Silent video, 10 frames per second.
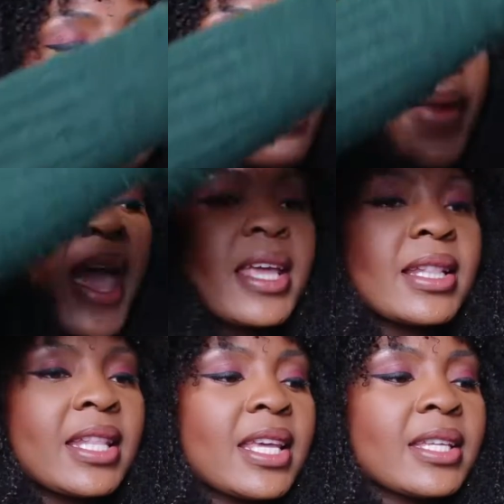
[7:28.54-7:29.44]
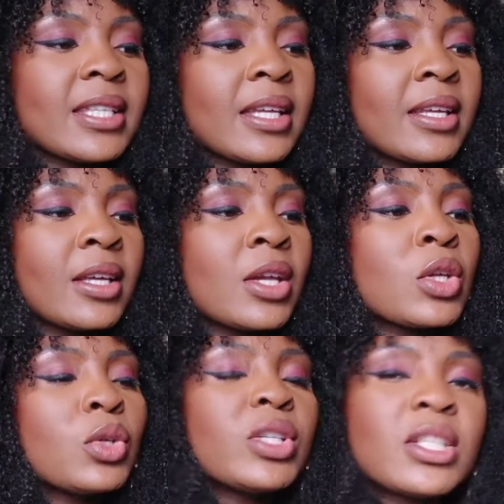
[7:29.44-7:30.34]
if you buy this,
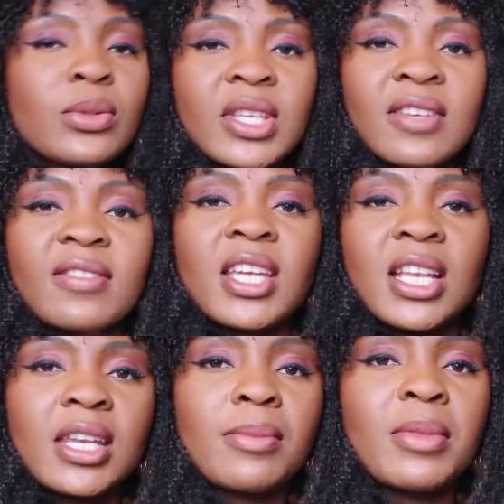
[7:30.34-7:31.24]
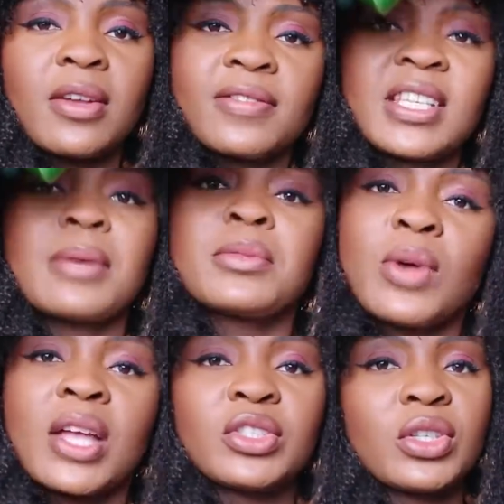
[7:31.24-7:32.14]
you need to give it a little bit of time
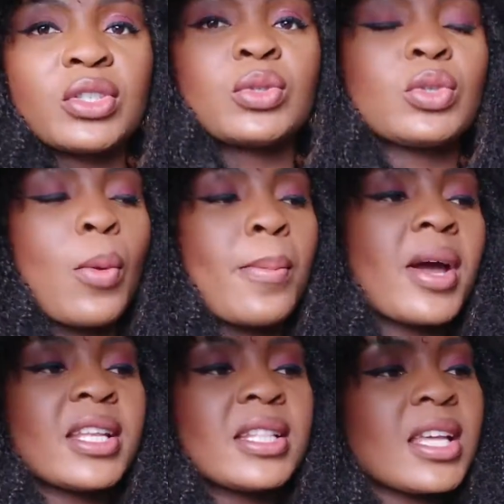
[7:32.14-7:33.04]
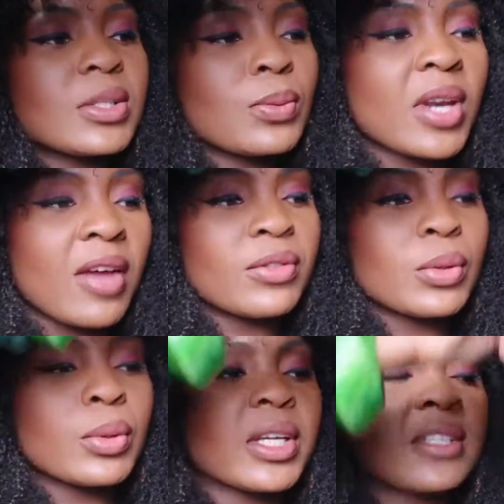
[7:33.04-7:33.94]
to adjust to your body. That's what I've
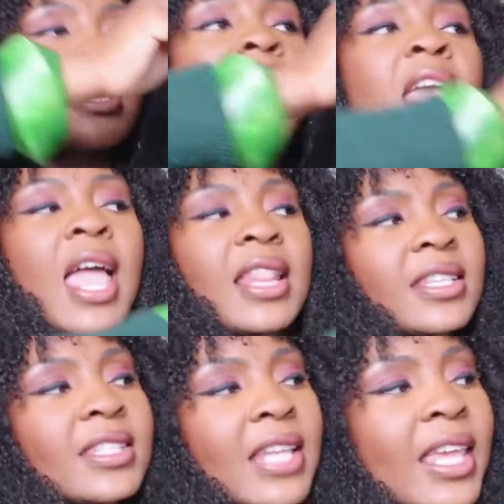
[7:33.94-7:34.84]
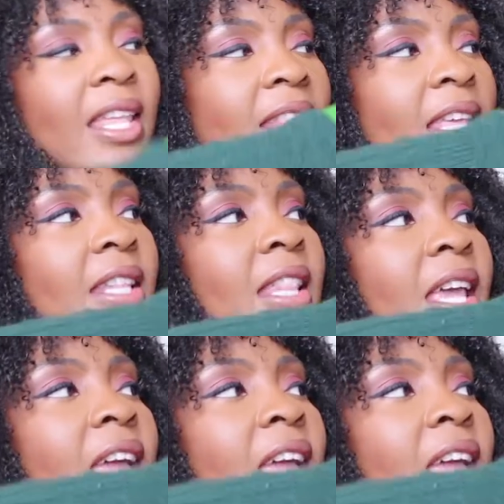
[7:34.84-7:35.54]
noticed. And the second thing